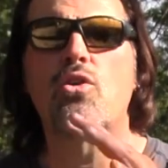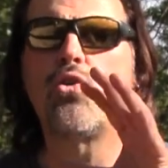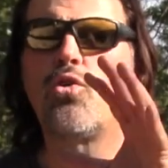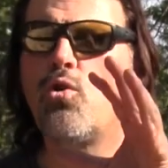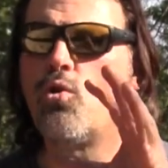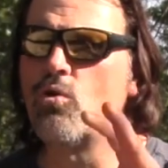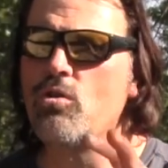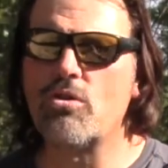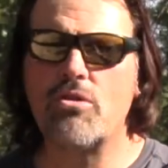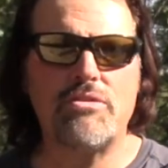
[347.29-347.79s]

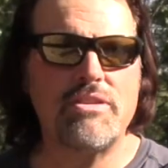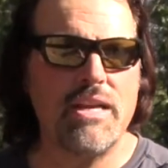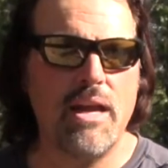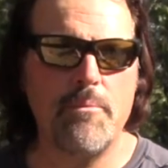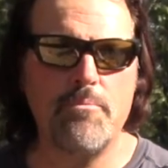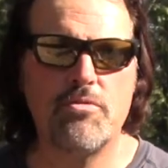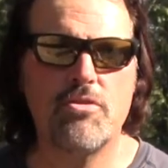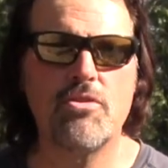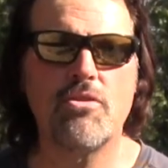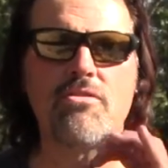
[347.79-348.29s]
Cooler
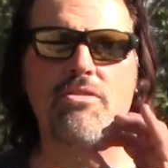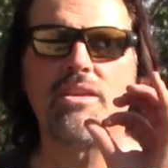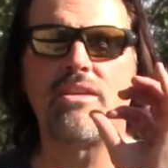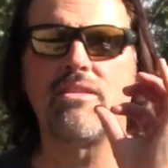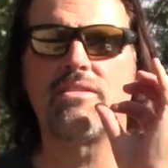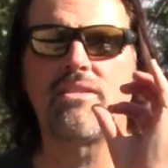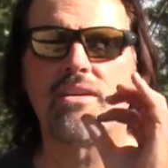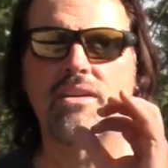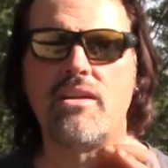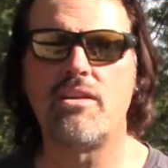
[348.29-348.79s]
temperatures
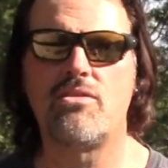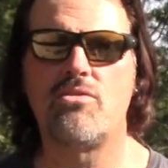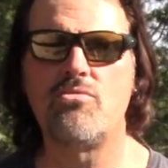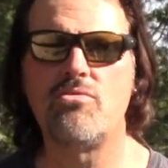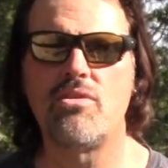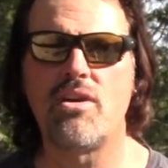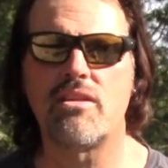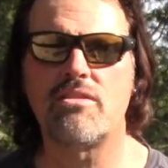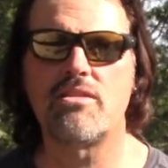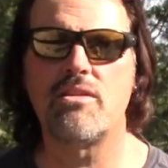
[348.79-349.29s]
is going to do
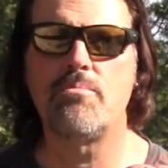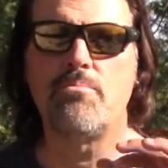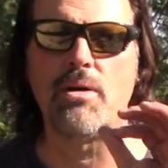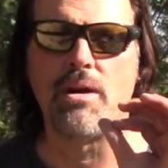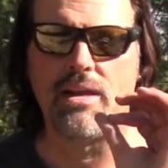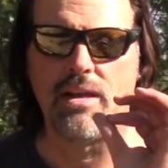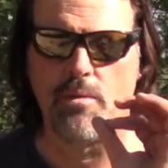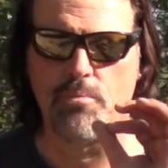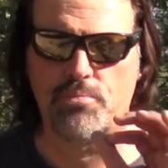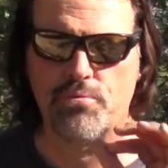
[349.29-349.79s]
nothing
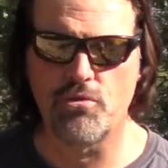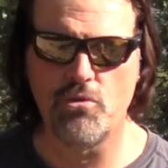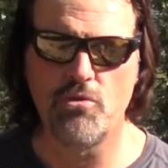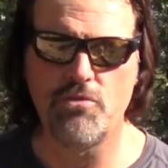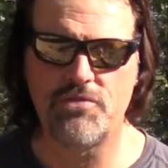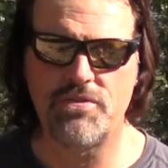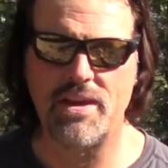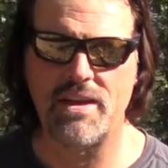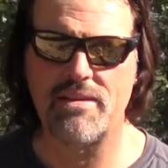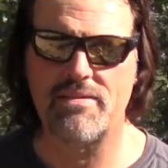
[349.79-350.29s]
but
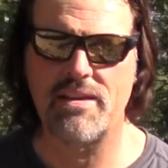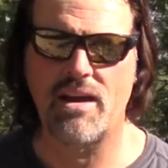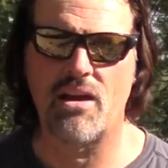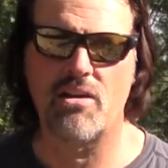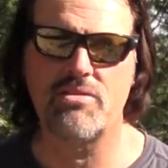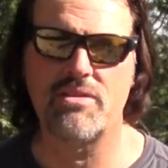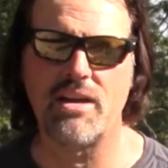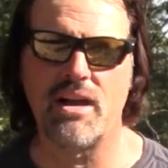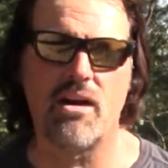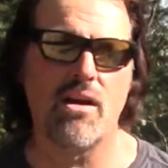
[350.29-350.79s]
improve things
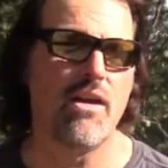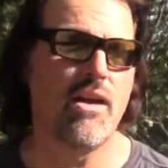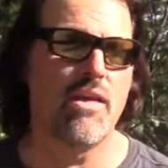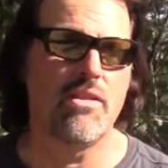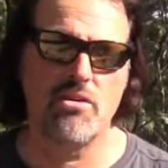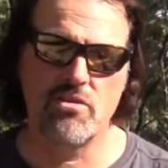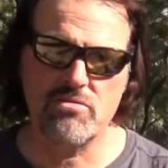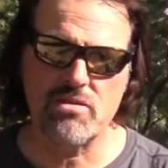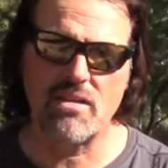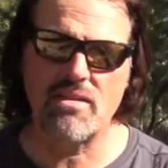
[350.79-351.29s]
out there.
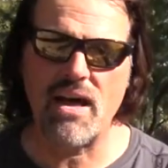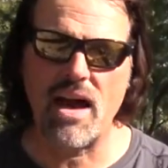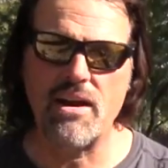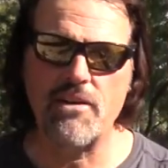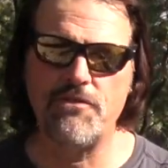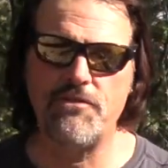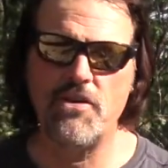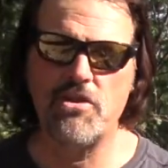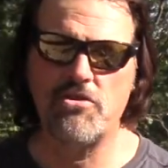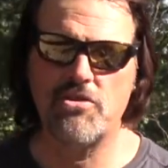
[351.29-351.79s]
There's a
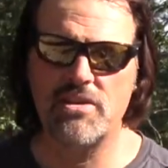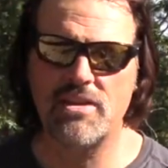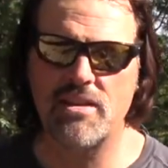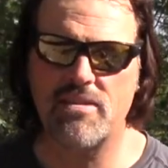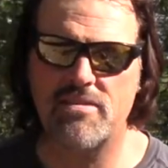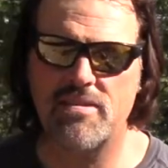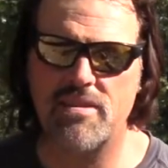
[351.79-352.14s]
lot of fish in the